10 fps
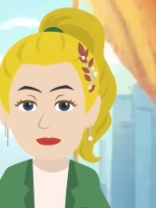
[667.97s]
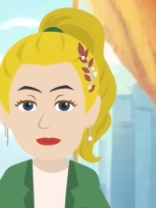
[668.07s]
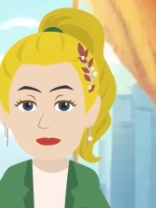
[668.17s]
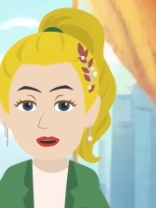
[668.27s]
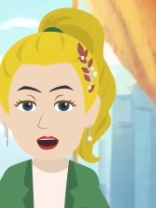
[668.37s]

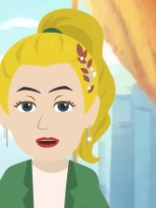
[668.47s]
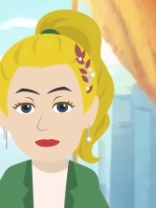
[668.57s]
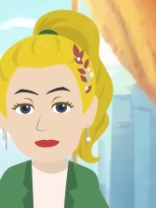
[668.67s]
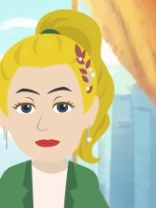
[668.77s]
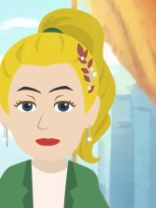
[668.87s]

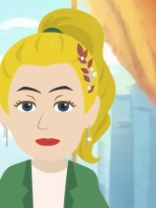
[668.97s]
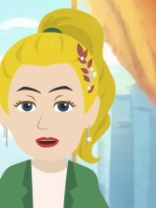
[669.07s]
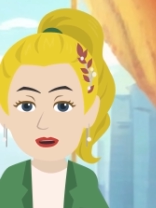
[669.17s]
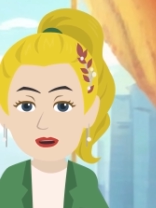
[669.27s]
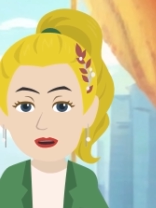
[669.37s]
science,
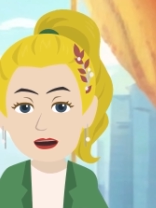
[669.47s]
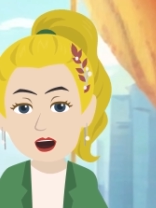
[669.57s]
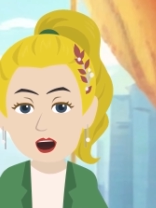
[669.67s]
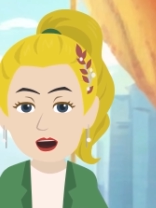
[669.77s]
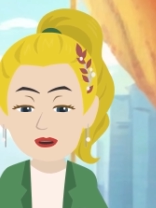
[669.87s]

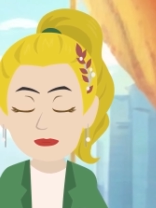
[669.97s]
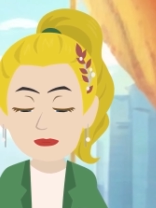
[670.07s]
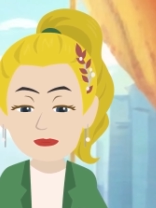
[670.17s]
hard,